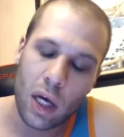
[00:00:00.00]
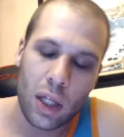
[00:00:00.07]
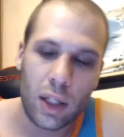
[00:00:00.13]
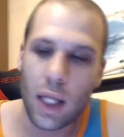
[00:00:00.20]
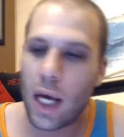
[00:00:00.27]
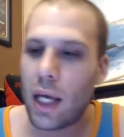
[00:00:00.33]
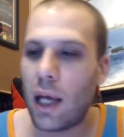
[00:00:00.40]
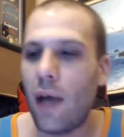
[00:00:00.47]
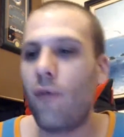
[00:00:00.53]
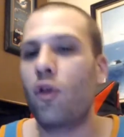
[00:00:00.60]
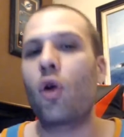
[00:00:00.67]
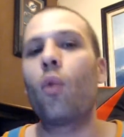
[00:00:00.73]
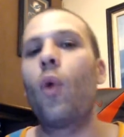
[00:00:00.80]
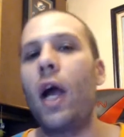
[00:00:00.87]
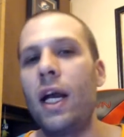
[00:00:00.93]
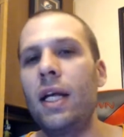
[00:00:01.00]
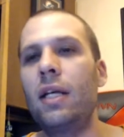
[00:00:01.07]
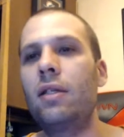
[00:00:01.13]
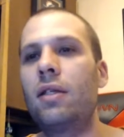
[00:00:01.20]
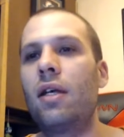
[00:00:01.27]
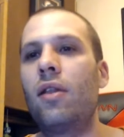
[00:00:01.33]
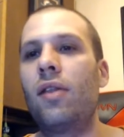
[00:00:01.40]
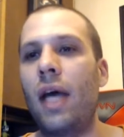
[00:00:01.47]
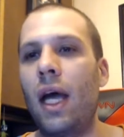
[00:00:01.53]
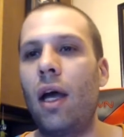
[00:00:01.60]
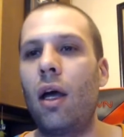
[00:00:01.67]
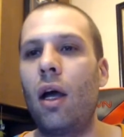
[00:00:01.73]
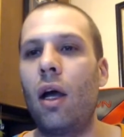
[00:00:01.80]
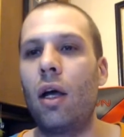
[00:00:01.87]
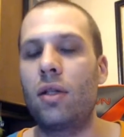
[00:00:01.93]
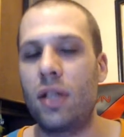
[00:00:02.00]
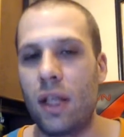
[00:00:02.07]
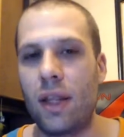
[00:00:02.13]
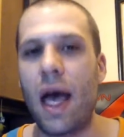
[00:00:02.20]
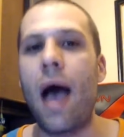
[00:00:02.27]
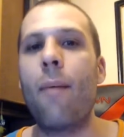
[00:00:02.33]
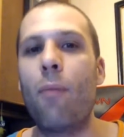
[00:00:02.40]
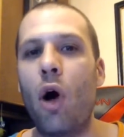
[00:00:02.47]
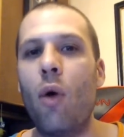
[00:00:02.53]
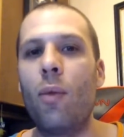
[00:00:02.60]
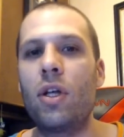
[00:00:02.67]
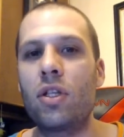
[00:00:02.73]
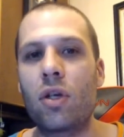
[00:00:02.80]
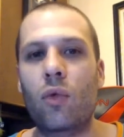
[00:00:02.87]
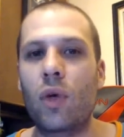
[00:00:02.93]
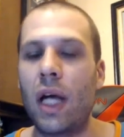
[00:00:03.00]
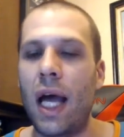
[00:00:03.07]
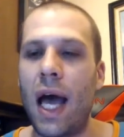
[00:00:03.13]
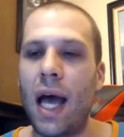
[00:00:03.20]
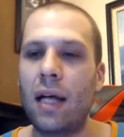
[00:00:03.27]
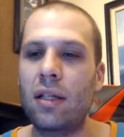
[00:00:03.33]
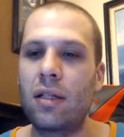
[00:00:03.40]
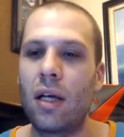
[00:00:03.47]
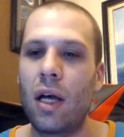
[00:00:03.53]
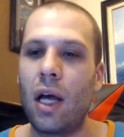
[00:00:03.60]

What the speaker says: Like, if you're waiting to that moment to react,